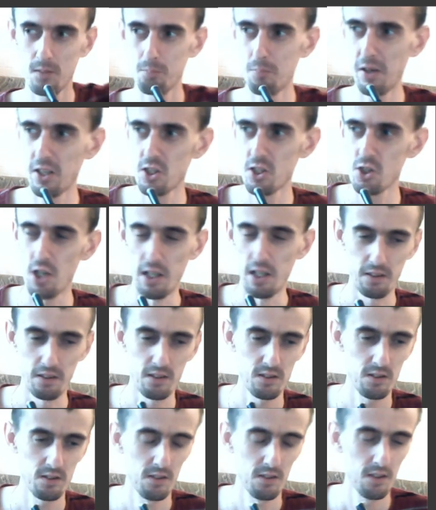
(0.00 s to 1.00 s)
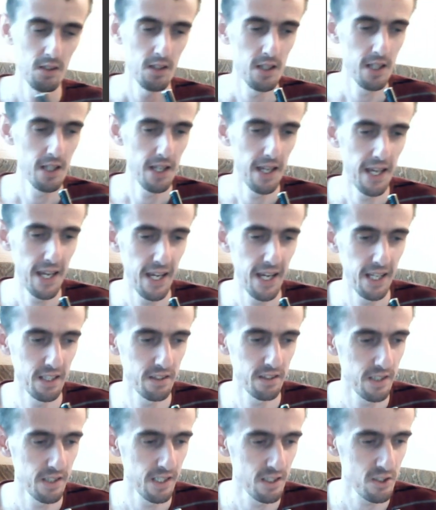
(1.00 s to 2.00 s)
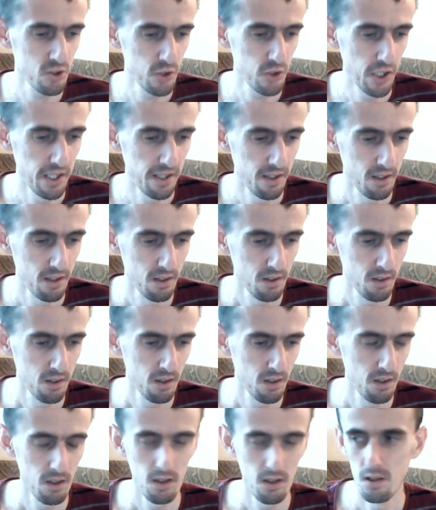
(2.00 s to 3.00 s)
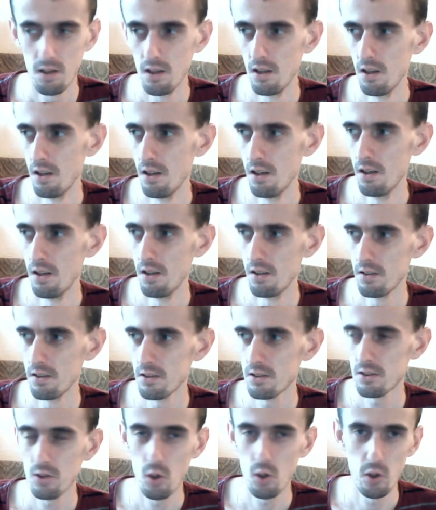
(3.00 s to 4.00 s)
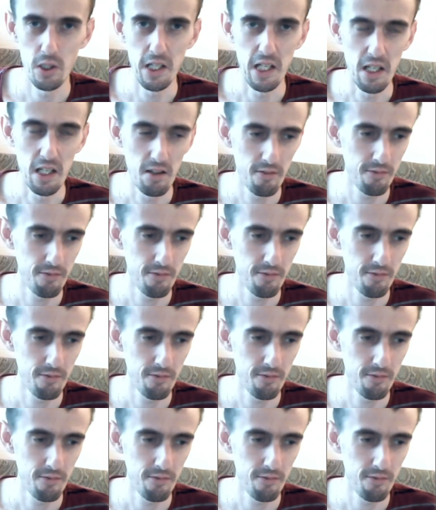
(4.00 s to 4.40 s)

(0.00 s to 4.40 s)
by chunks, and it's ready. Sorry